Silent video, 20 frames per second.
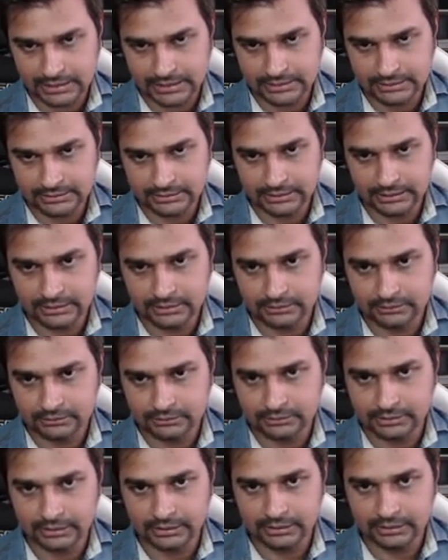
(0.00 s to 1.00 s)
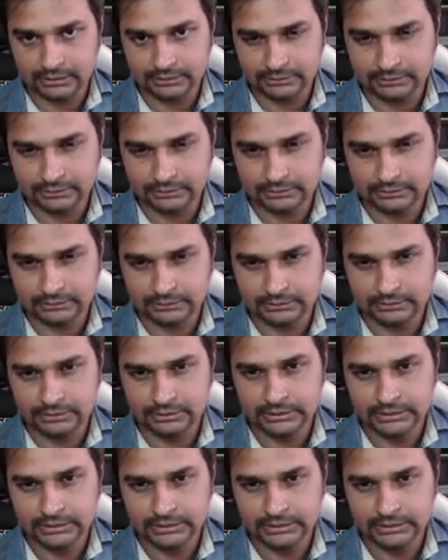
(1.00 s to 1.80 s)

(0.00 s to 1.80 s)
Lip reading: age is, I guess,